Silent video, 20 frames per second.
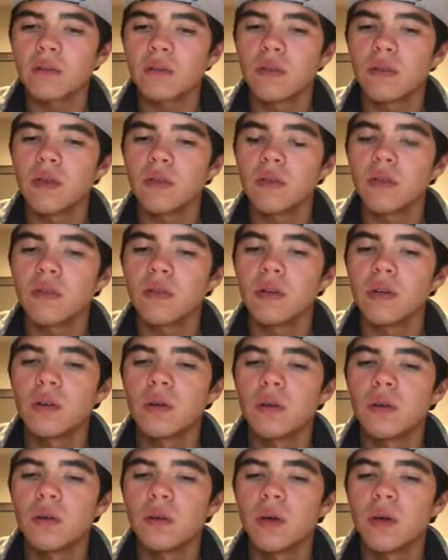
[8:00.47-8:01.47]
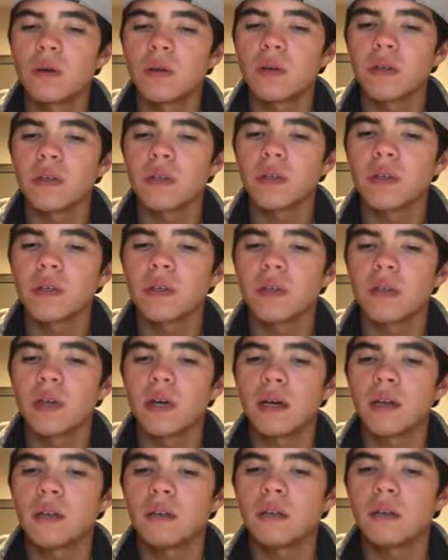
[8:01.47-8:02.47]
of the global human population in
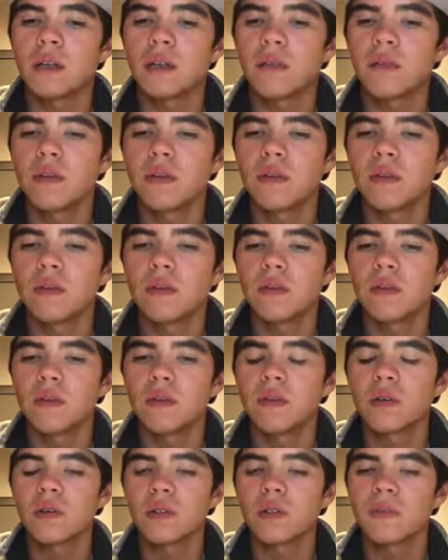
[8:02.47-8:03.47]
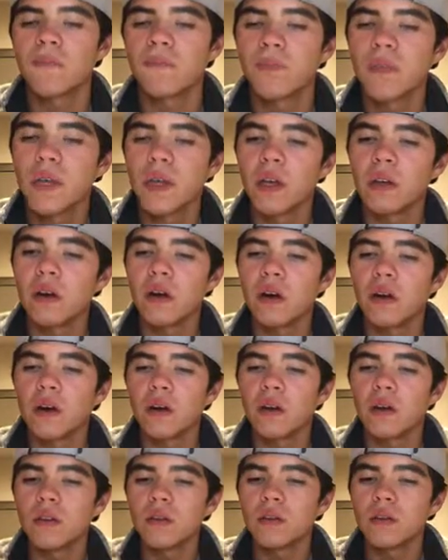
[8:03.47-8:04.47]
1970 and 2014.
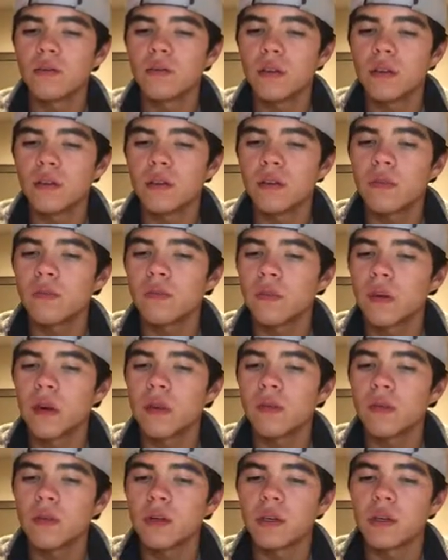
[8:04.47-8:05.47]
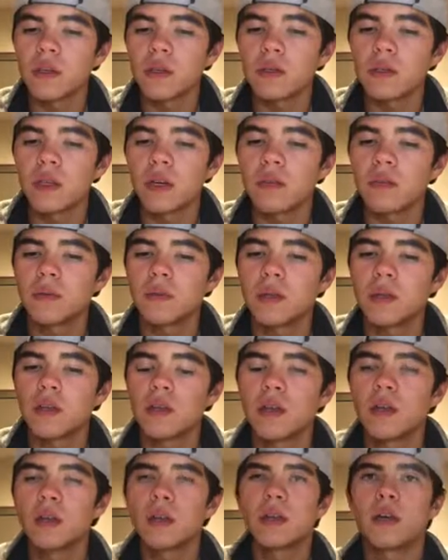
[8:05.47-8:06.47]
All of the following except,
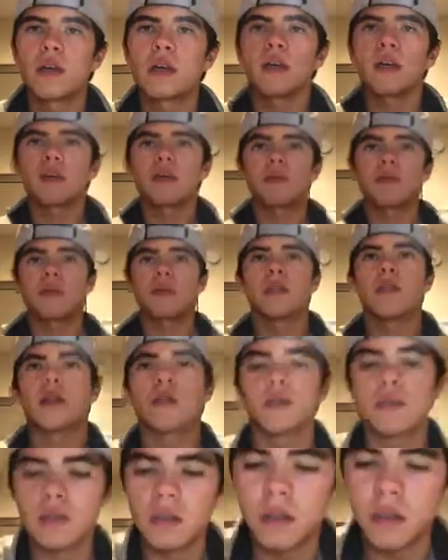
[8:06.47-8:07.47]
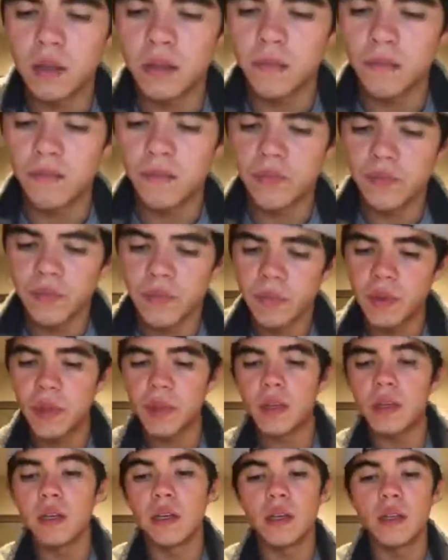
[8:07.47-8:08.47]
and I put the answer,
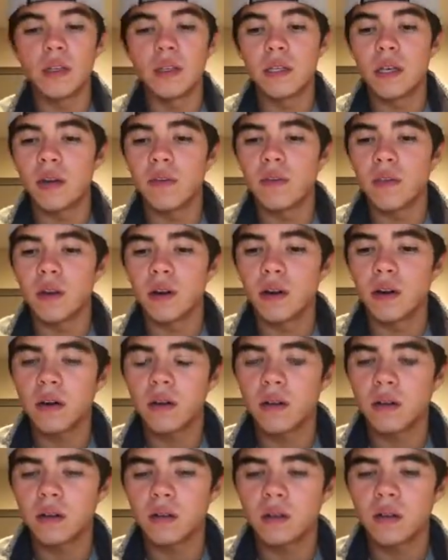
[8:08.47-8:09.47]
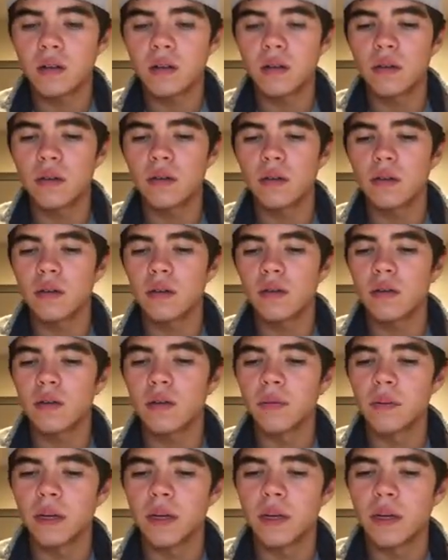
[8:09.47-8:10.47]
the TFR of the
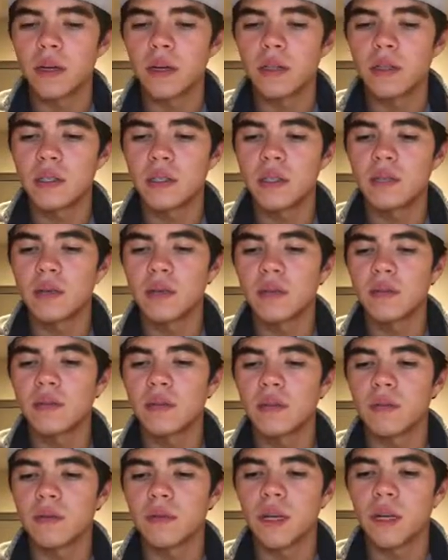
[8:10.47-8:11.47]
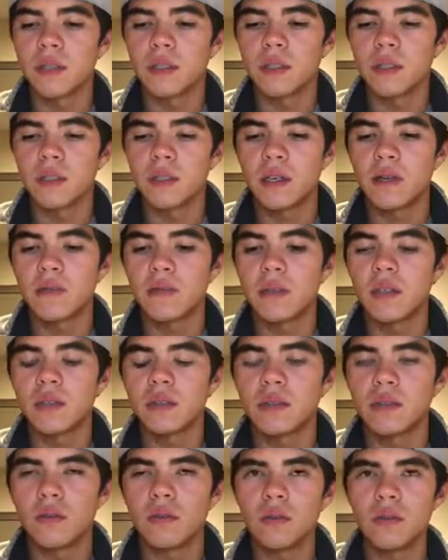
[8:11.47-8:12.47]
planet has decreased from 1970
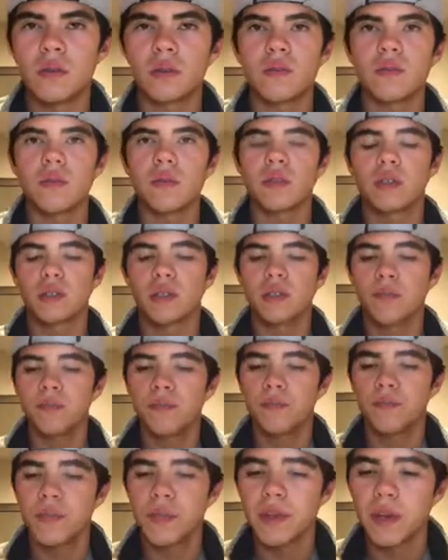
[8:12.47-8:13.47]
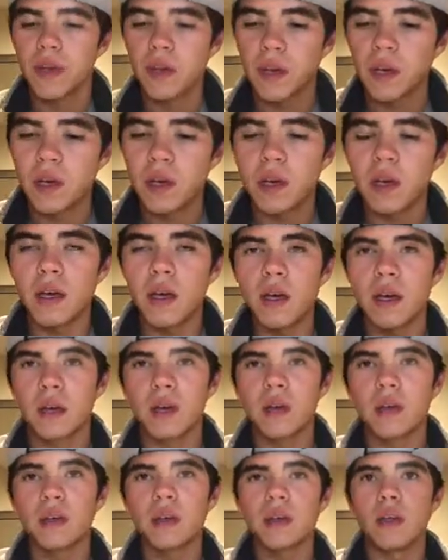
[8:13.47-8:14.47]
to 2014.
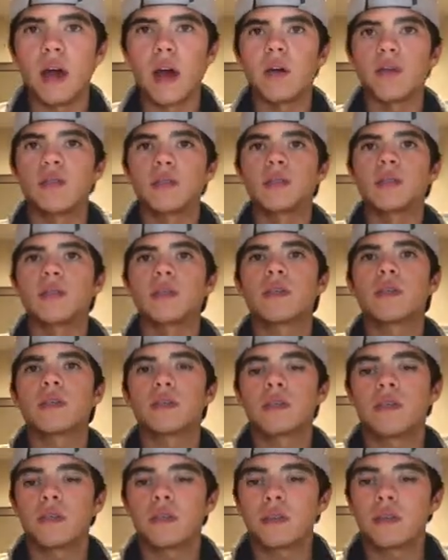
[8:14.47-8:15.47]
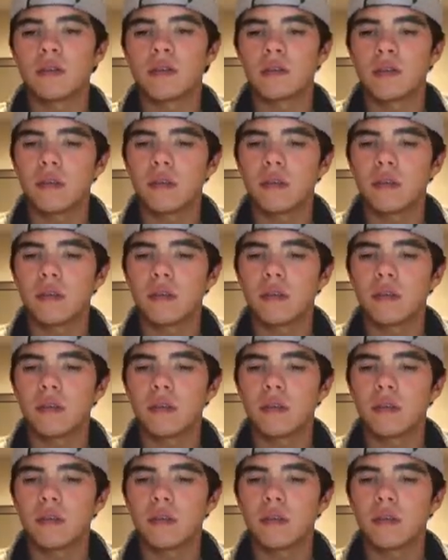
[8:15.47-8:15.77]
And I was thinking